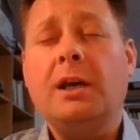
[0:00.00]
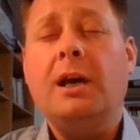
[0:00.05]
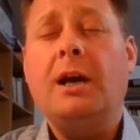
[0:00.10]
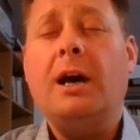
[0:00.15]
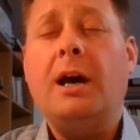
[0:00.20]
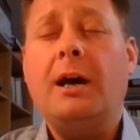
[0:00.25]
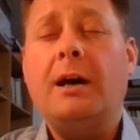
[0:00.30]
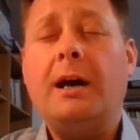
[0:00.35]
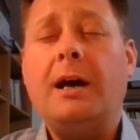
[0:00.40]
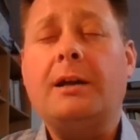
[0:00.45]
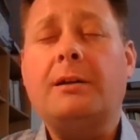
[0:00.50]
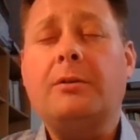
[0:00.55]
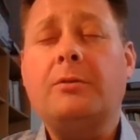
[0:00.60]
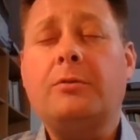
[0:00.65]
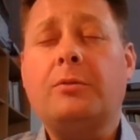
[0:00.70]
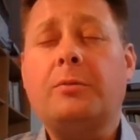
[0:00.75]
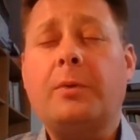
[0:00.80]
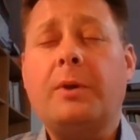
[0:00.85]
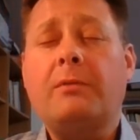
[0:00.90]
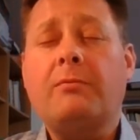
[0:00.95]
And
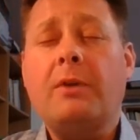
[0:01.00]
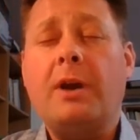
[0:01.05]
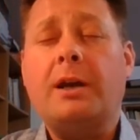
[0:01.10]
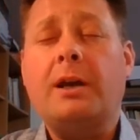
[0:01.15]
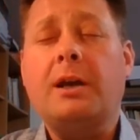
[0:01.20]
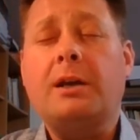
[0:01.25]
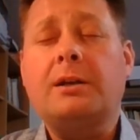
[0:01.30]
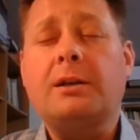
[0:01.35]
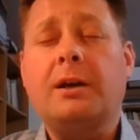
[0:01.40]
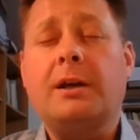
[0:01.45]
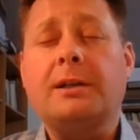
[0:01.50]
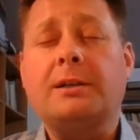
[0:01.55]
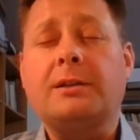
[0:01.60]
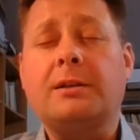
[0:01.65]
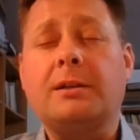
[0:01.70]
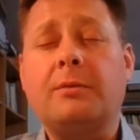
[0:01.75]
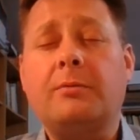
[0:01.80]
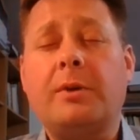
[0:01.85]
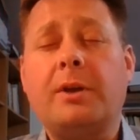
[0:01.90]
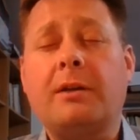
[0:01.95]
Lord, we recognize
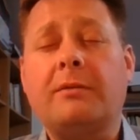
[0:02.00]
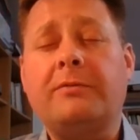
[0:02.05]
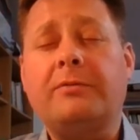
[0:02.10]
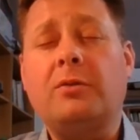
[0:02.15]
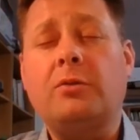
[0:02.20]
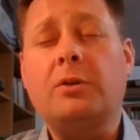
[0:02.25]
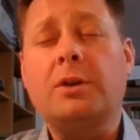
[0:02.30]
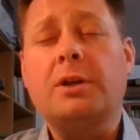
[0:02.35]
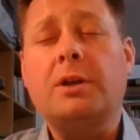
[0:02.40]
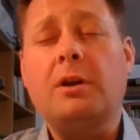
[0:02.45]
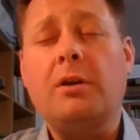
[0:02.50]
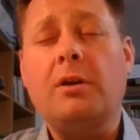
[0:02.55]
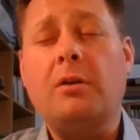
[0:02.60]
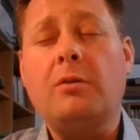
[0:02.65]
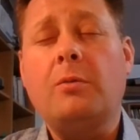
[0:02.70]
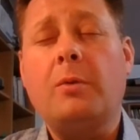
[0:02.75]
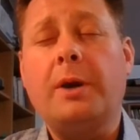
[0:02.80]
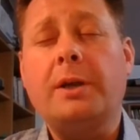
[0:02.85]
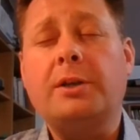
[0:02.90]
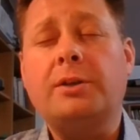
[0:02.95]
that we have fallen a
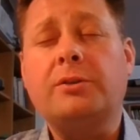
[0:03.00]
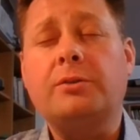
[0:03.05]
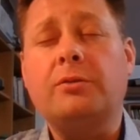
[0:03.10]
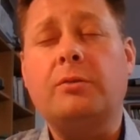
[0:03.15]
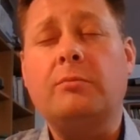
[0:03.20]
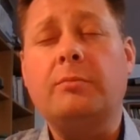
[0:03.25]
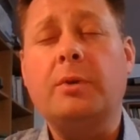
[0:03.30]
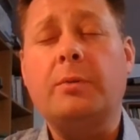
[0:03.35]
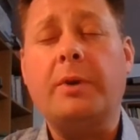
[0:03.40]
long way short,